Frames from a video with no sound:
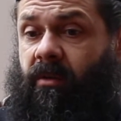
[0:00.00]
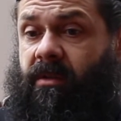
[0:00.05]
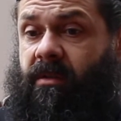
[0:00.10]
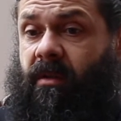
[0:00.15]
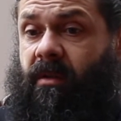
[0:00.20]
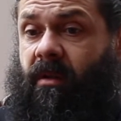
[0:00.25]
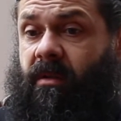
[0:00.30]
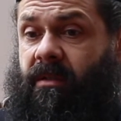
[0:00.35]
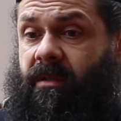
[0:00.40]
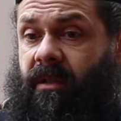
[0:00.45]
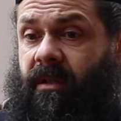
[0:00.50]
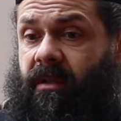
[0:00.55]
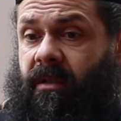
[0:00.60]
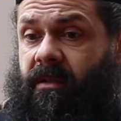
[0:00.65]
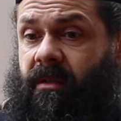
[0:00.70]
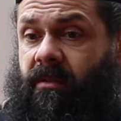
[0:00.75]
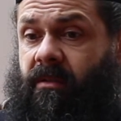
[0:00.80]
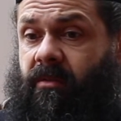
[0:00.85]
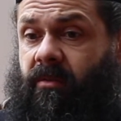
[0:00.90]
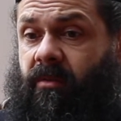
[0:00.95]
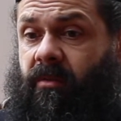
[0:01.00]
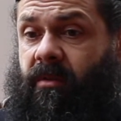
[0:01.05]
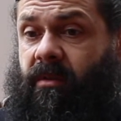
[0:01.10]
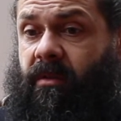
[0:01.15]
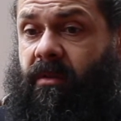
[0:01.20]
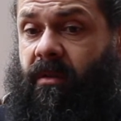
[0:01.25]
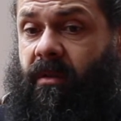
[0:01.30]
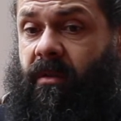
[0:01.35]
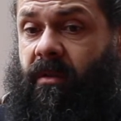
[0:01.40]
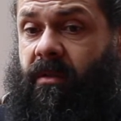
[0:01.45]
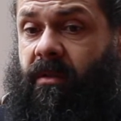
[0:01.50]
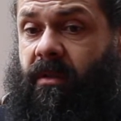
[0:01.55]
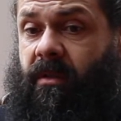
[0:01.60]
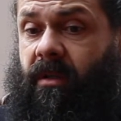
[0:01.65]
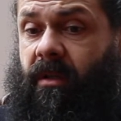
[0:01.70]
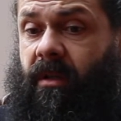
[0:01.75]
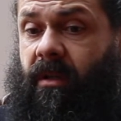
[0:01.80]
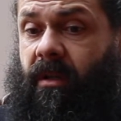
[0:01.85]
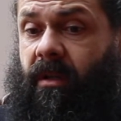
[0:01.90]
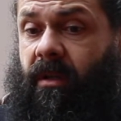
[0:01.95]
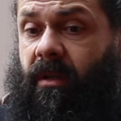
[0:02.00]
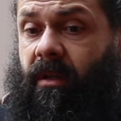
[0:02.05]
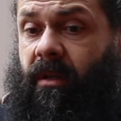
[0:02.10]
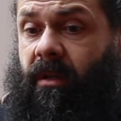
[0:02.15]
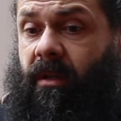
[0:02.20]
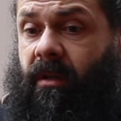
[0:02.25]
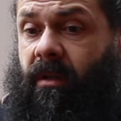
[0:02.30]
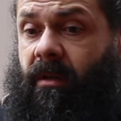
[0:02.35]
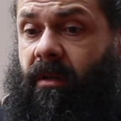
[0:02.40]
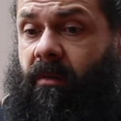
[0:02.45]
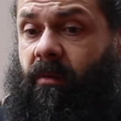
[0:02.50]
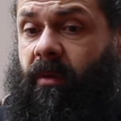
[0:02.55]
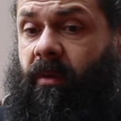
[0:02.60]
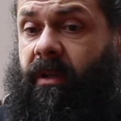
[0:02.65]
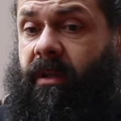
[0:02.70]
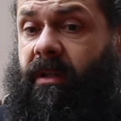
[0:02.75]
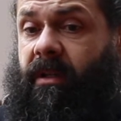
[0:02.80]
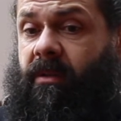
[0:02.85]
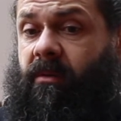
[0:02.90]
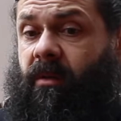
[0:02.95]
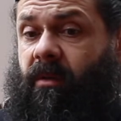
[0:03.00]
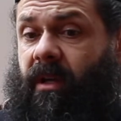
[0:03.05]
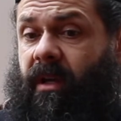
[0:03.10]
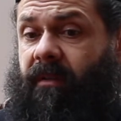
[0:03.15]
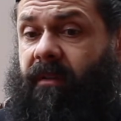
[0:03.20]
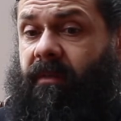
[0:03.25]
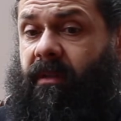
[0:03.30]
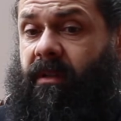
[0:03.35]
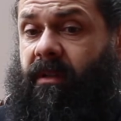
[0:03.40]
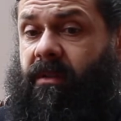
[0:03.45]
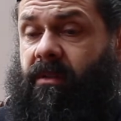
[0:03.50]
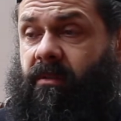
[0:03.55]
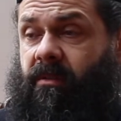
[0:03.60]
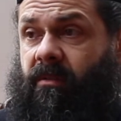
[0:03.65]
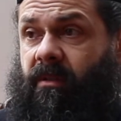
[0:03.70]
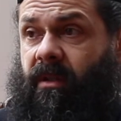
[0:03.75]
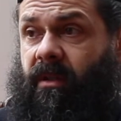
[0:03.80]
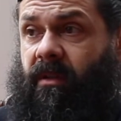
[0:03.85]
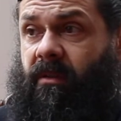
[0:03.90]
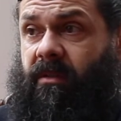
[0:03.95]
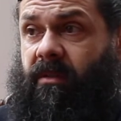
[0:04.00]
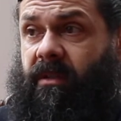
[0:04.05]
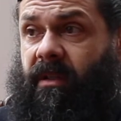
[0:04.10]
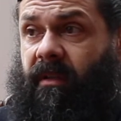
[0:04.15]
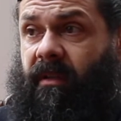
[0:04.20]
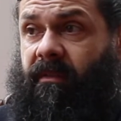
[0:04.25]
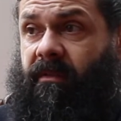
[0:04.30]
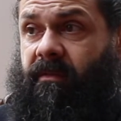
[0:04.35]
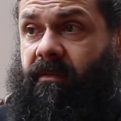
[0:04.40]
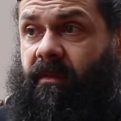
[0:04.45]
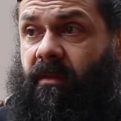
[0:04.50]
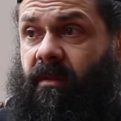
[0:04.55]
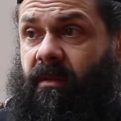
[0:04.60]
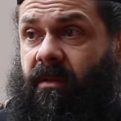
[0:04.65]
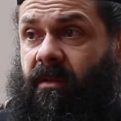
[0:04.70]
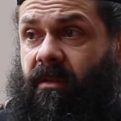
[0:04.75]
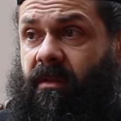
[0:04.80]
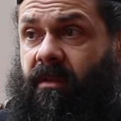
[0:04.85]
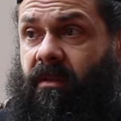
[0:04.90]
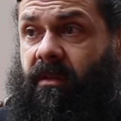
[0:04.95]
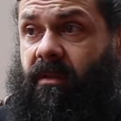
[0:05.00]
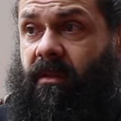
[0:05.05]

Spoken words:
church, that it's a true church, we need to have understood it ourselves first.